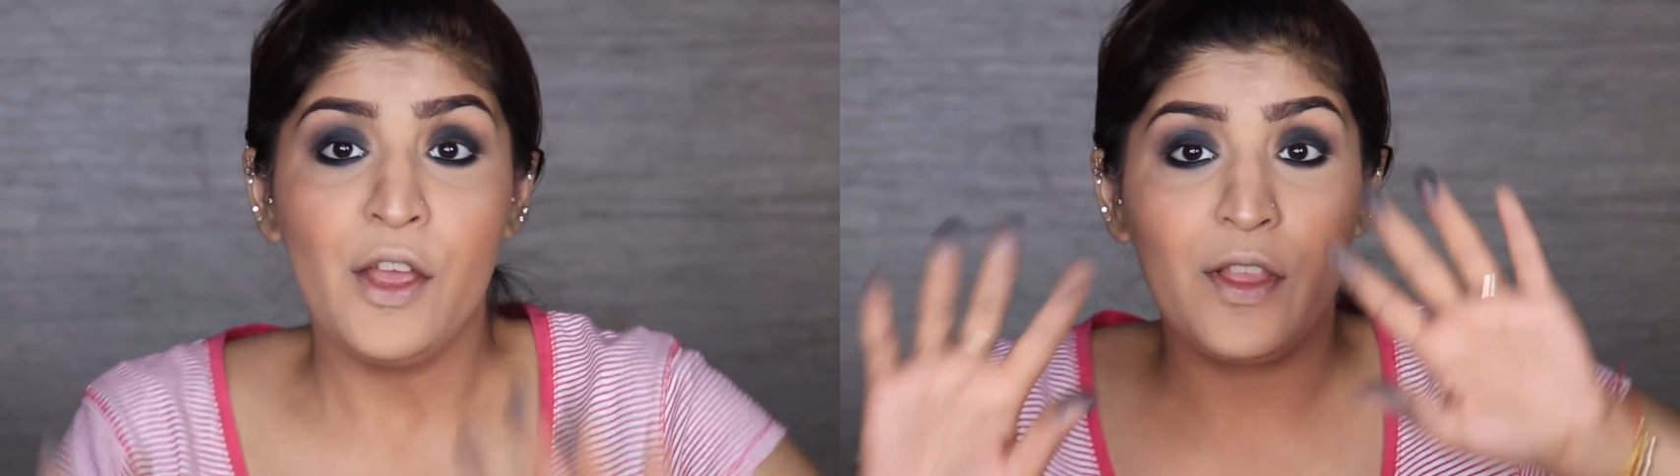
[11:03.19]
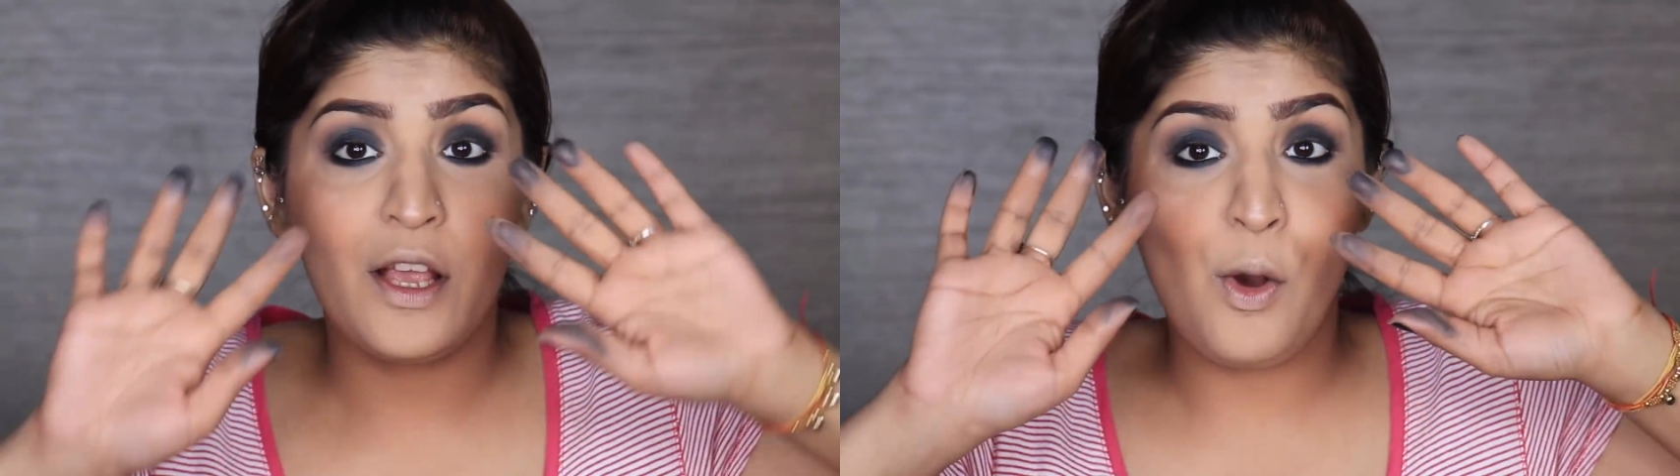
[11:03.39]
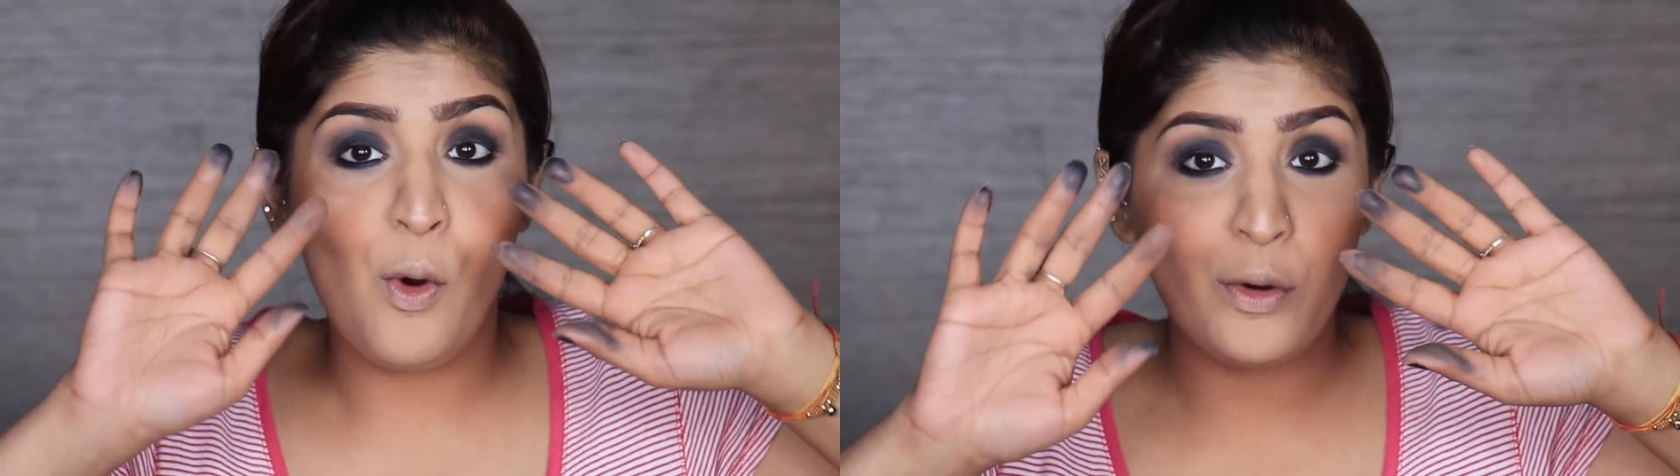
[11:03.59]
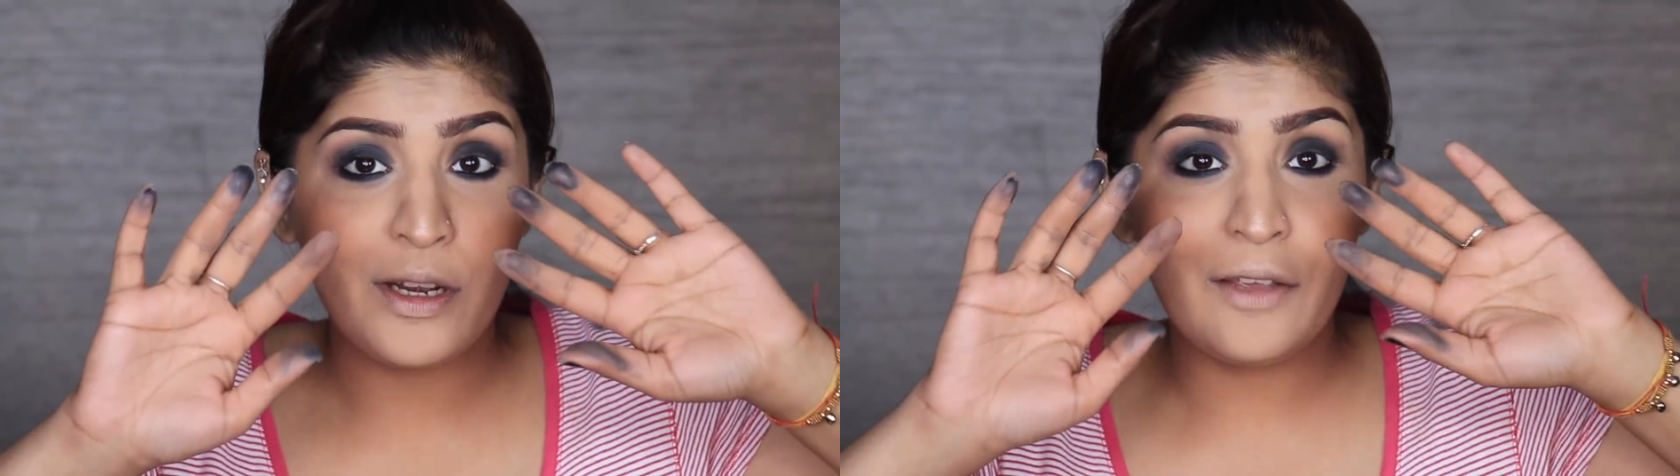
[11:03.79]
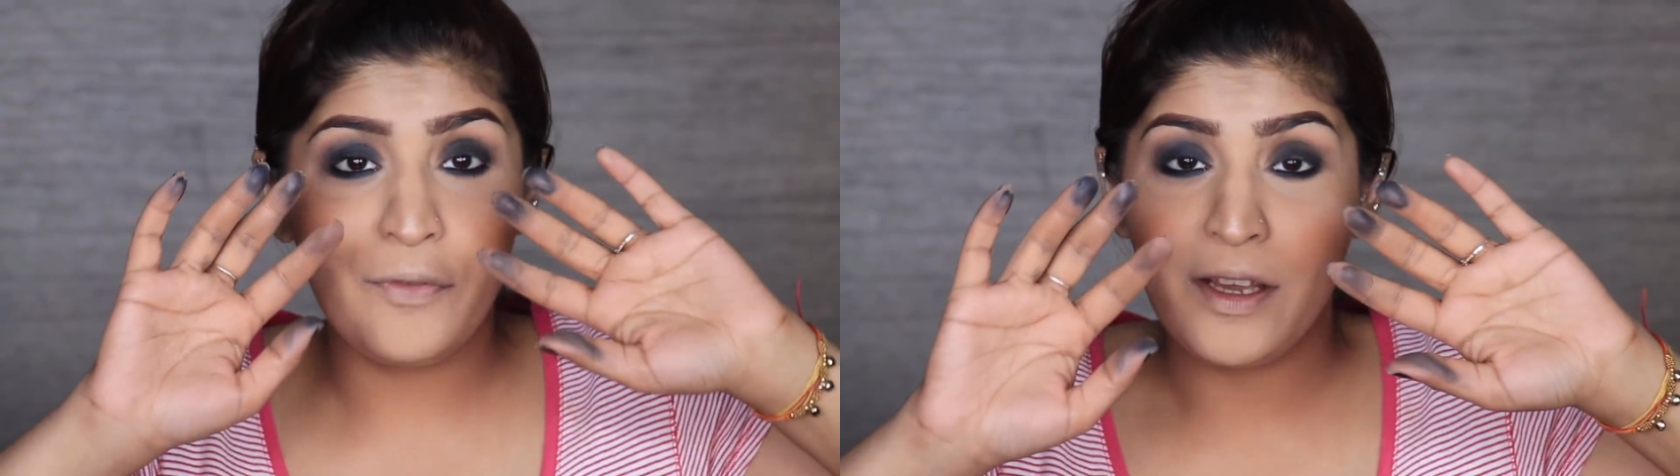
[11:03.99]
the
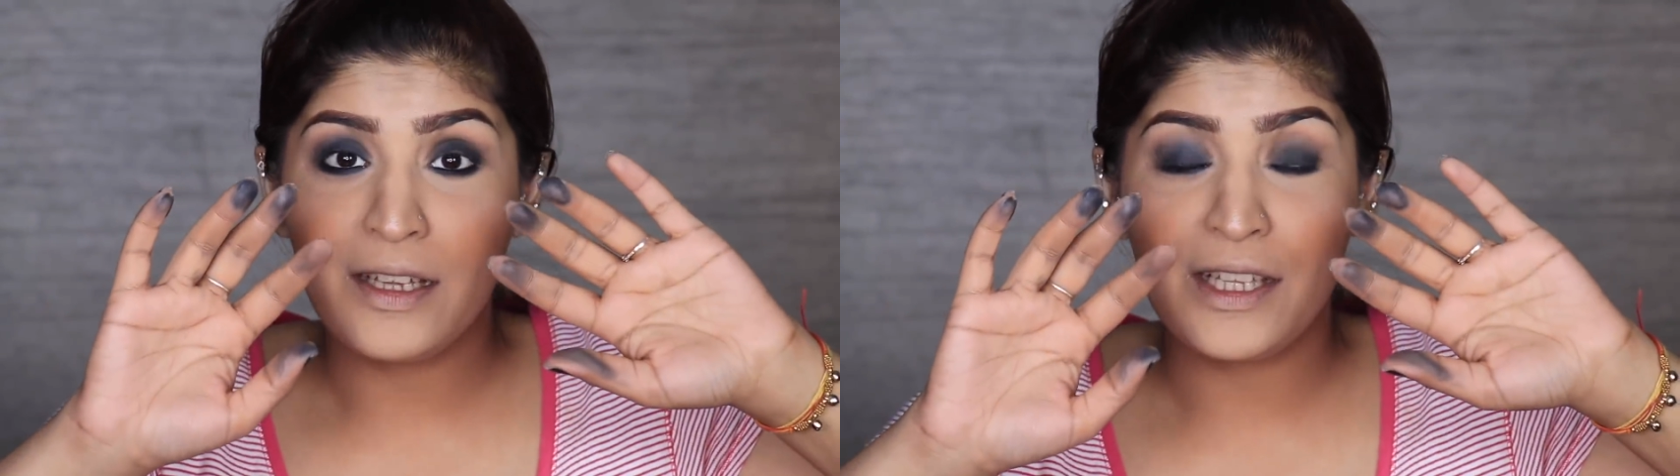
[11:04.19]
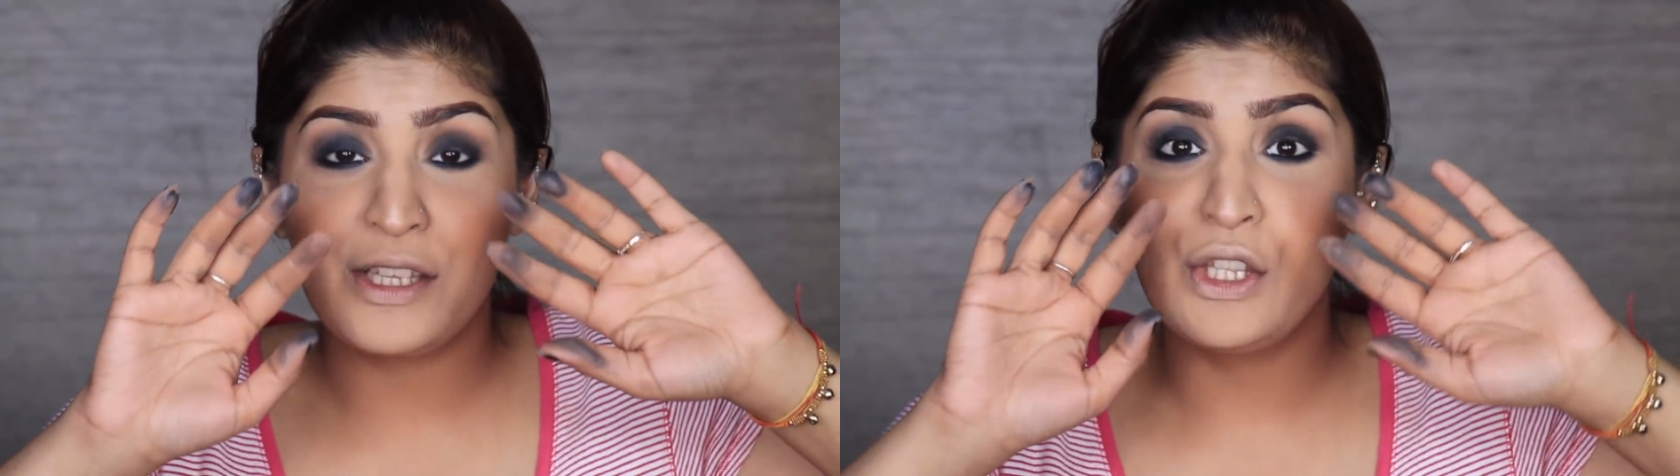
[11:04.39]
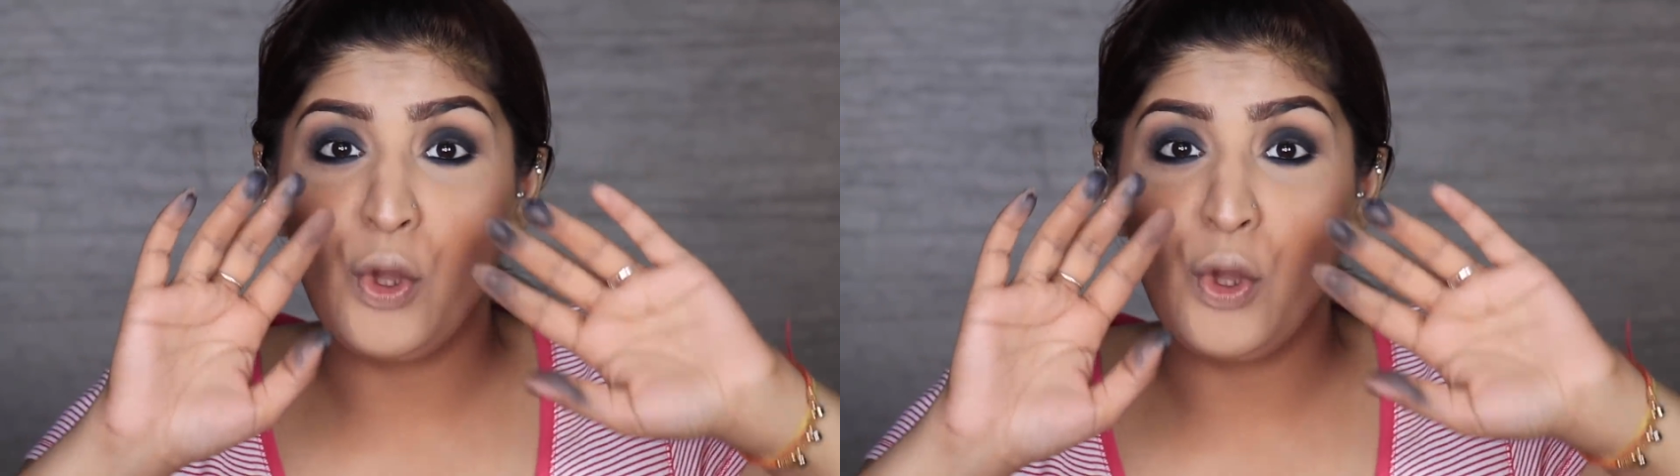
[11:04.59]
only finger that's